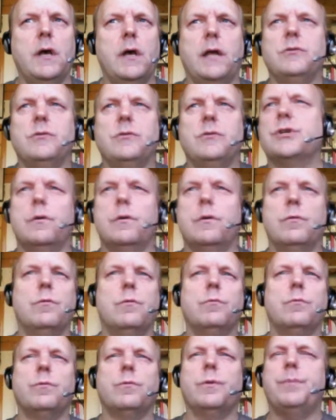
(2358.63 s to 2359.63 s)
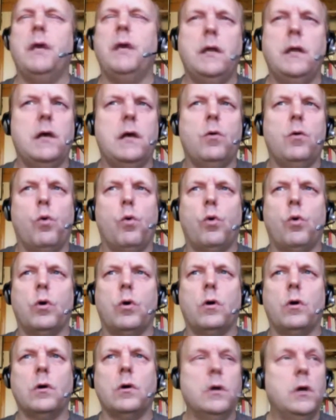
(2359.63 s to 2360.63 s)
just repeat it,
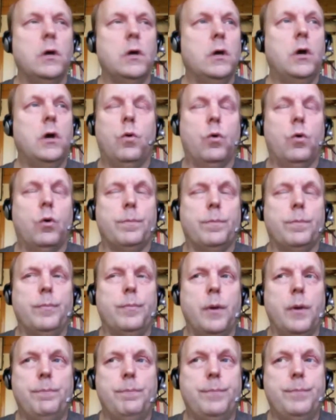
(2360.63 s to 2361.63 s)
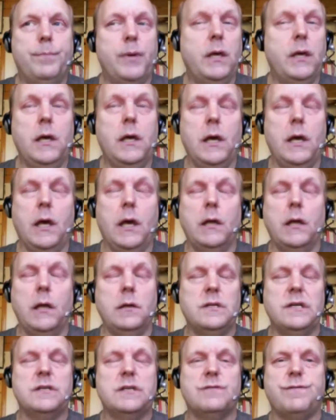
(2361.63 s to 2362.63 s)
or be
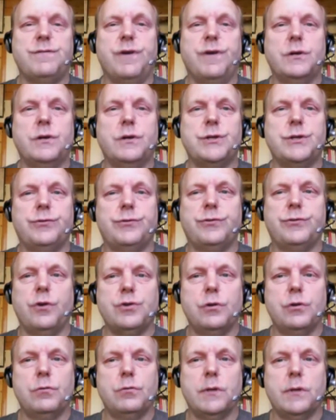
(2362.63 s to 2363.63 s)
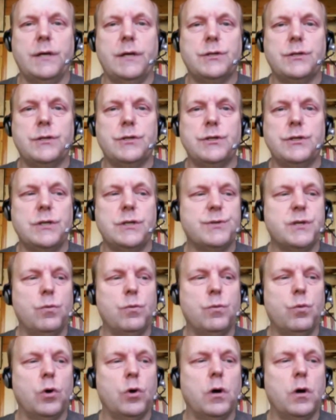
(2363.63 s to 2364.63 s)
in dysfunctional social relationships at
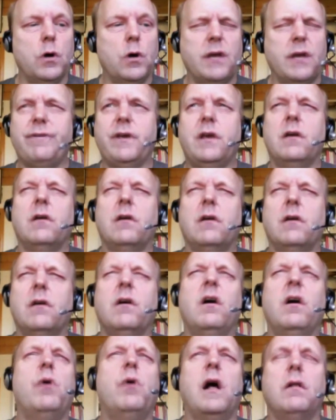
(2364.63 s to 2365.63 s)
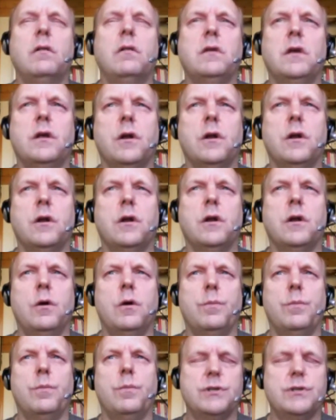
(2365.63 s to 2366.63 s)
work and figure, oh, well, you know,
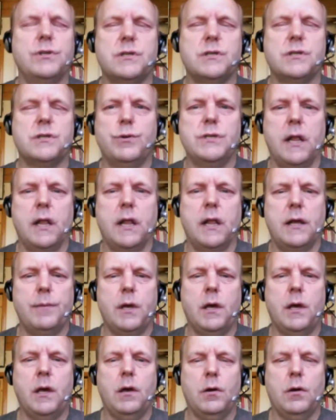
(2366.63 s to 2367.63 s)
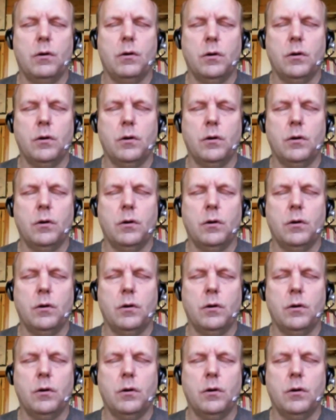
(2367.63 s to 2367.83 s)
people just always yell at me,